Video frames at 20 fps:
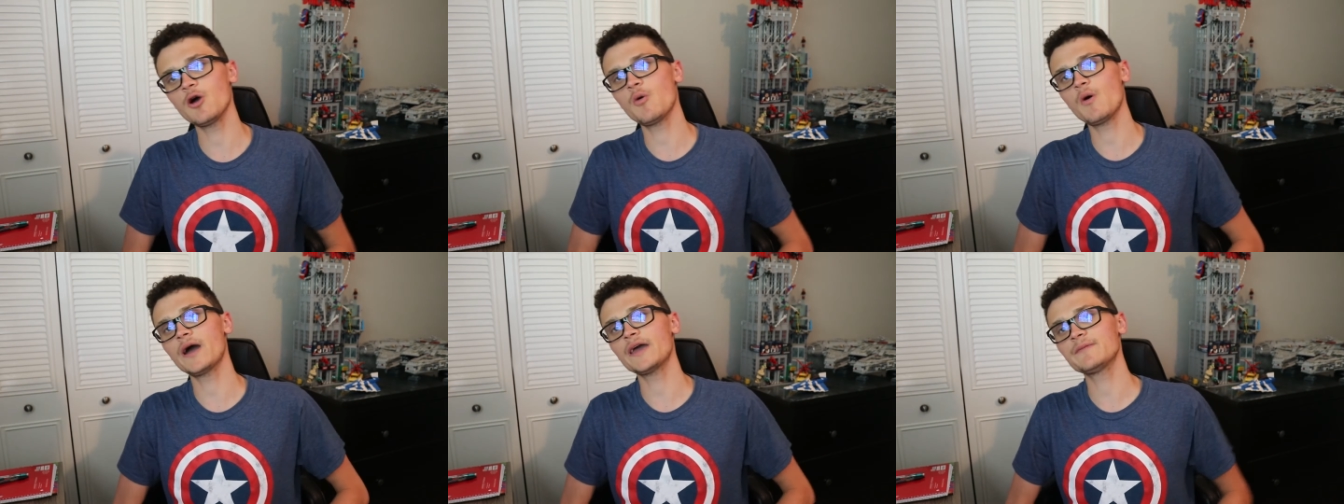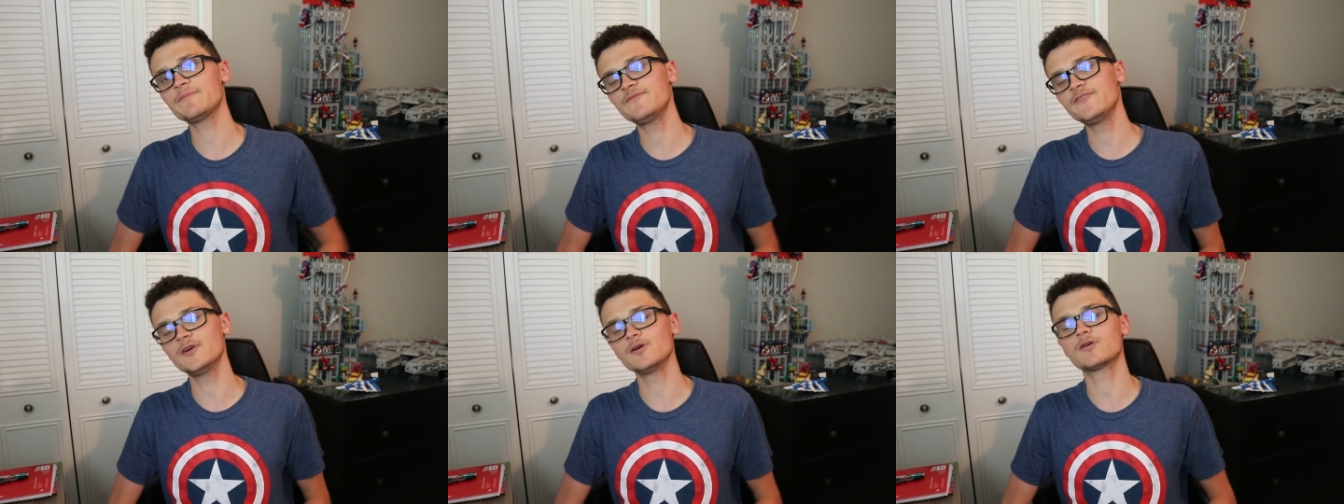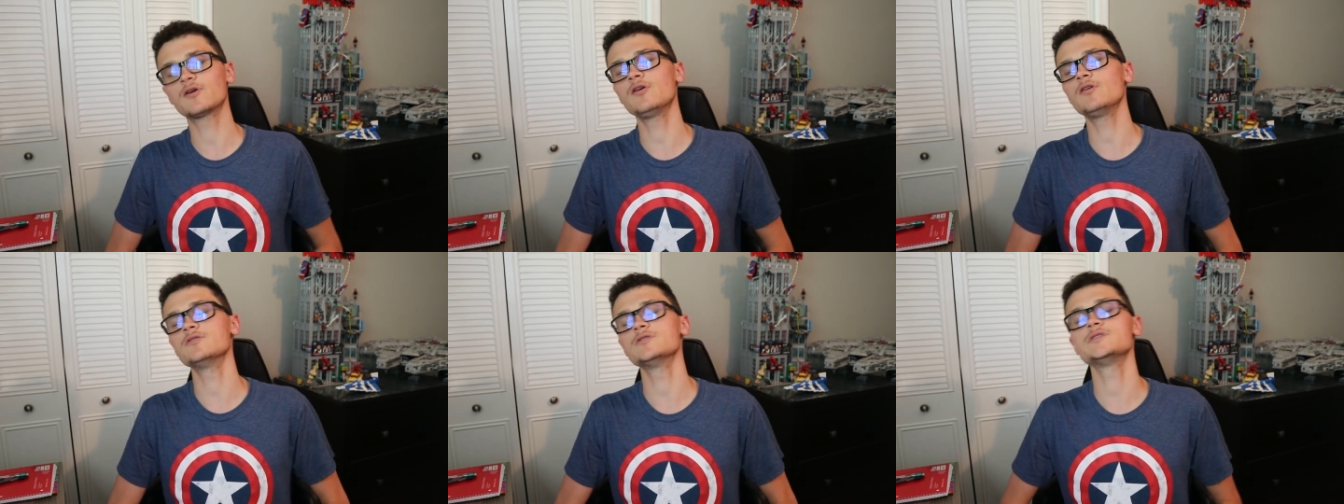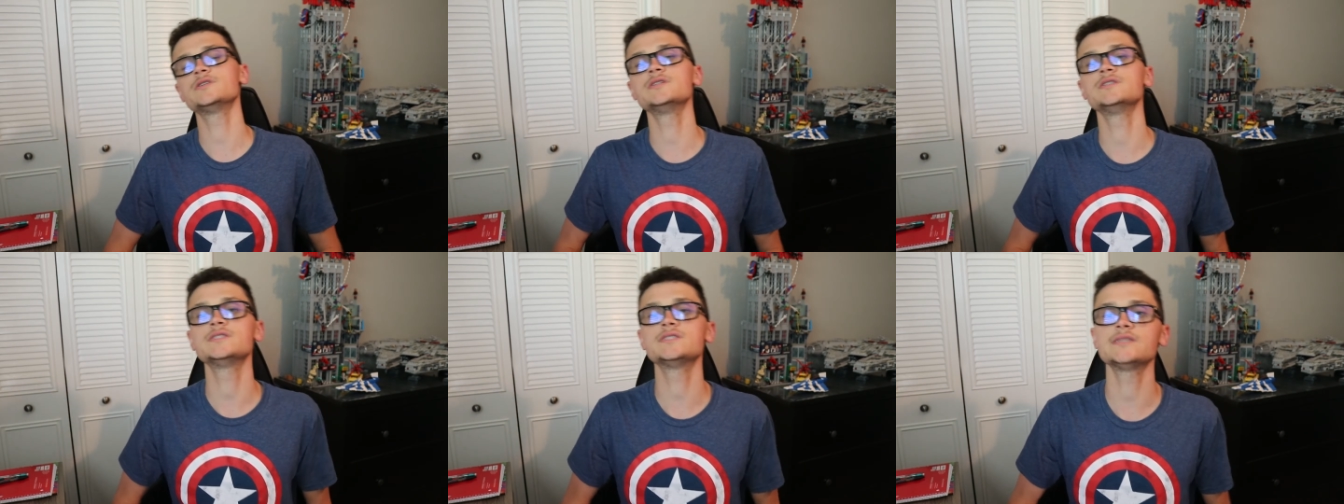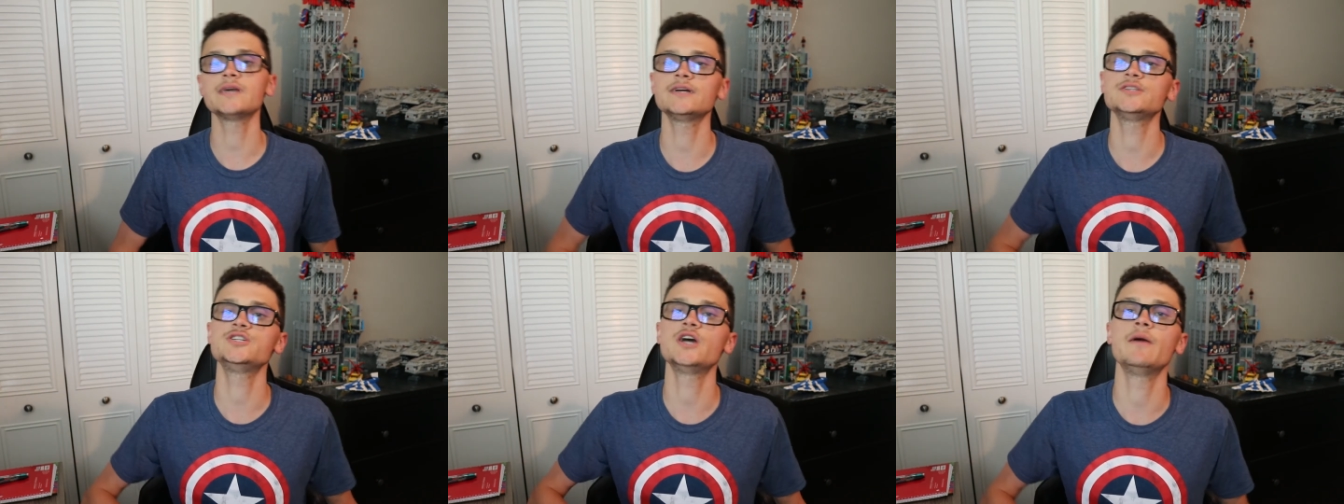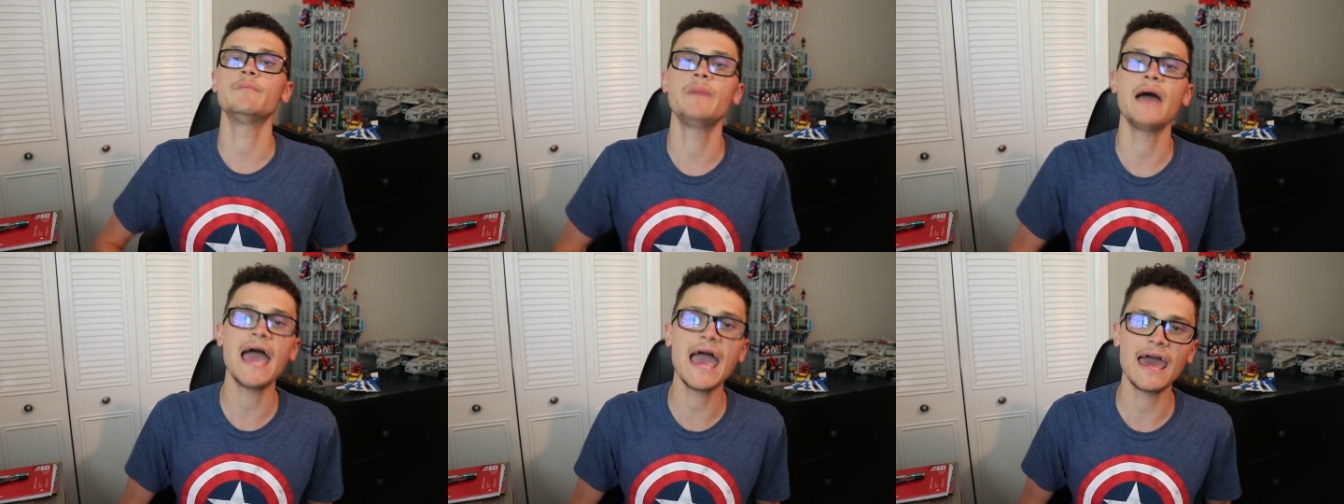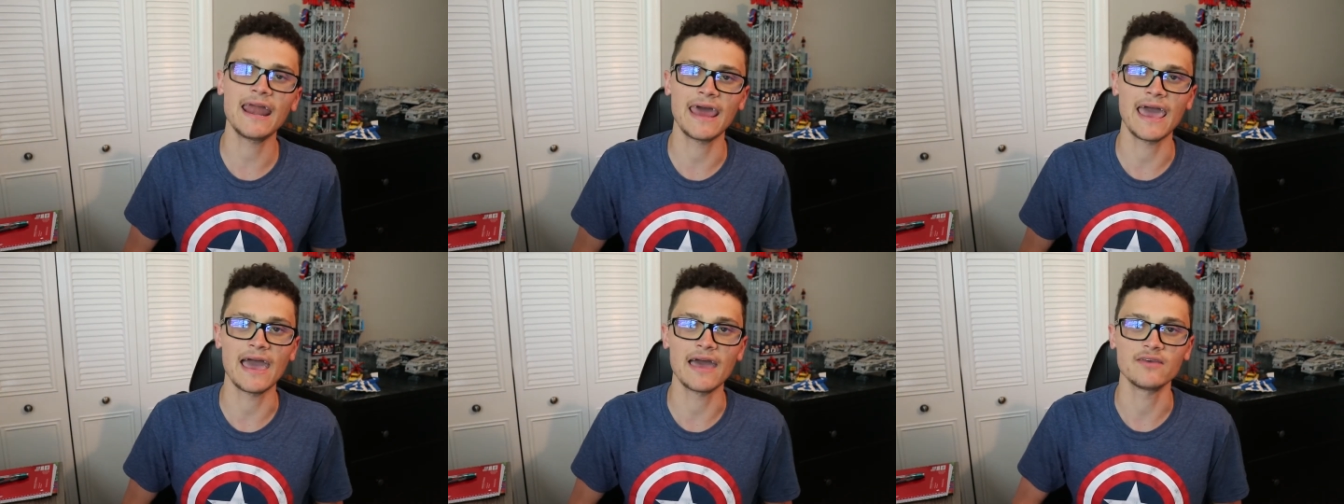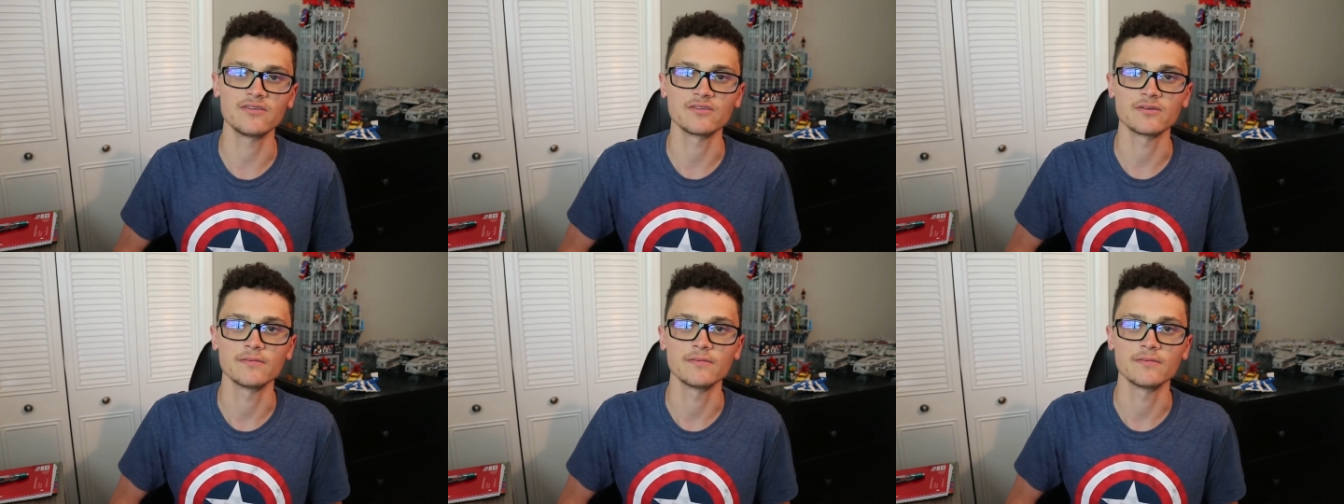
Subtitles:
why Phil Coulson's such a badass.